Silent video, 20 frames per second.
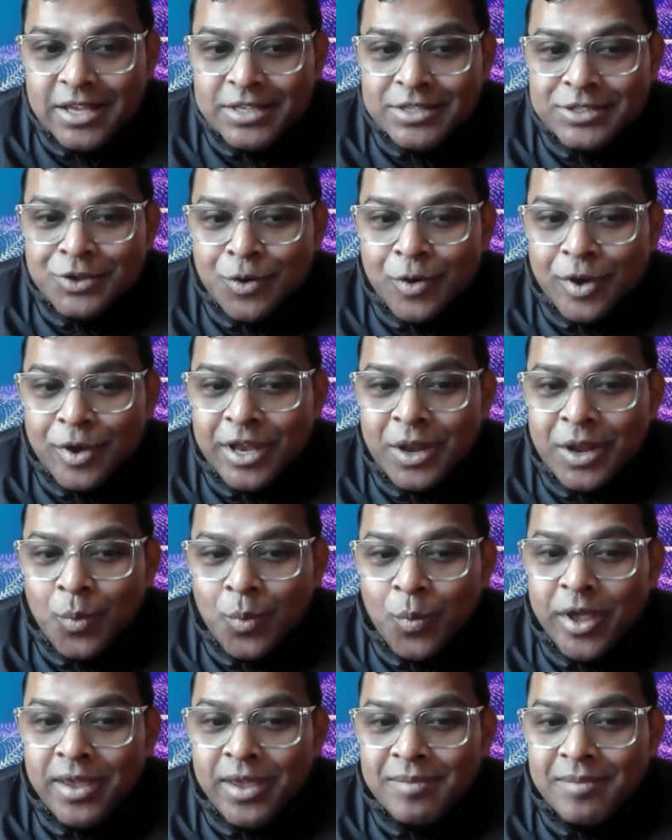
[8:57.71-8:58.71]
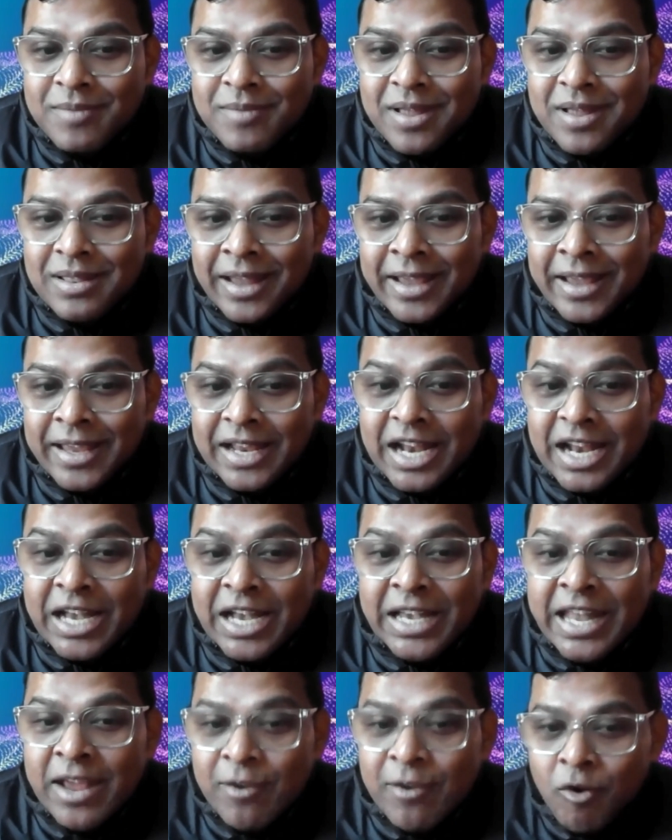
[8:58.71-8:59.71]
So in a way, like
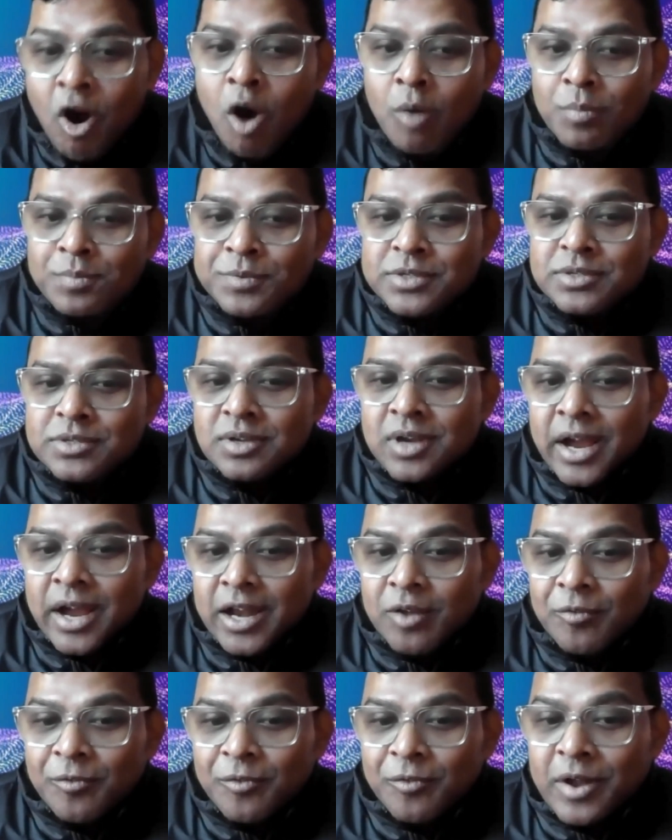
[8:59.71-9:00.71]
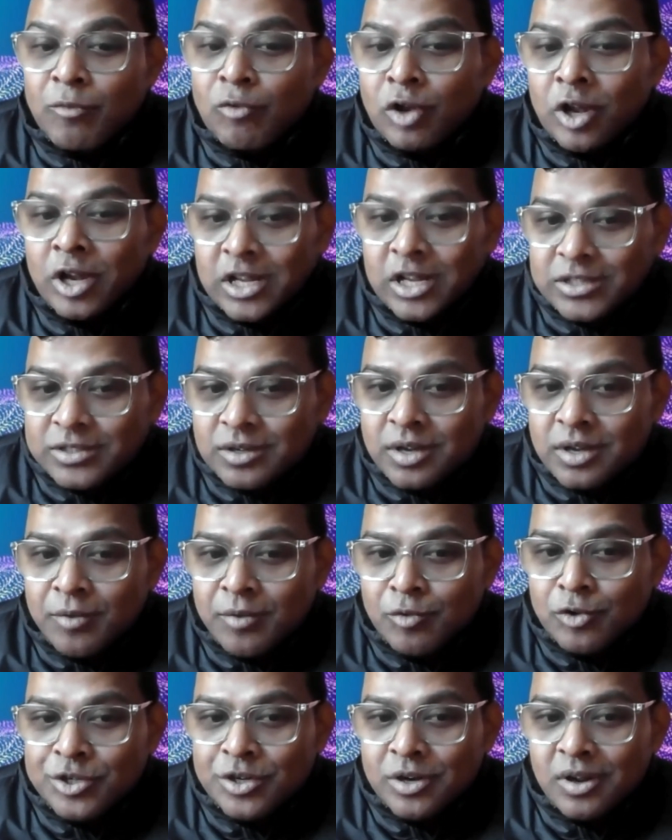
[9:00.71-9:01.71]
DevOps kind of
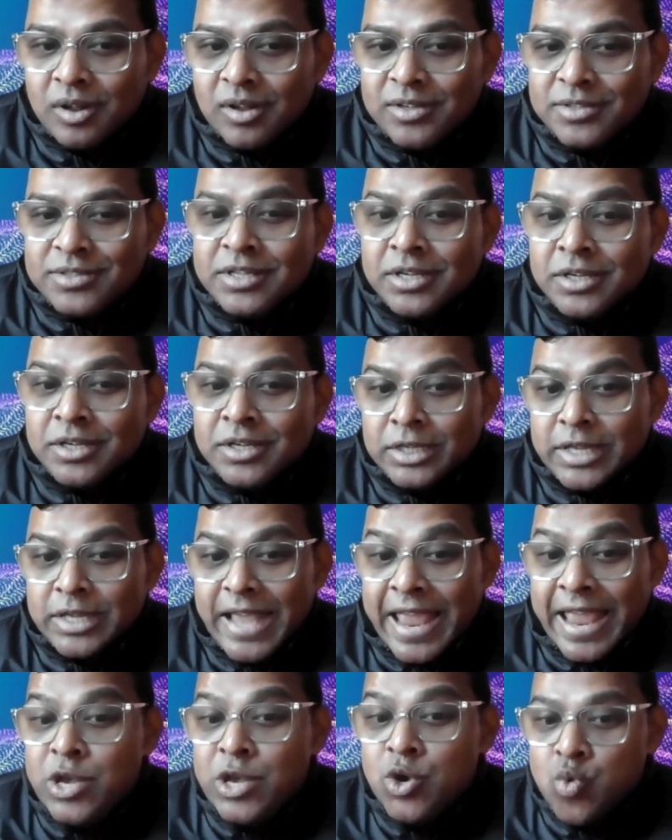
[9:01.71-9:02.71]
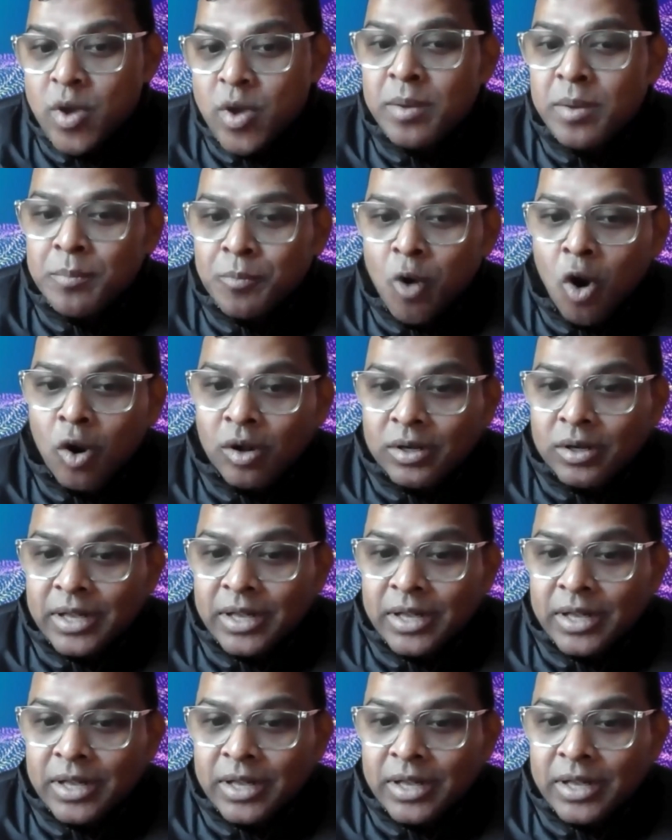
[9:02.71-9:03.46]
revolutionized the end-to-end product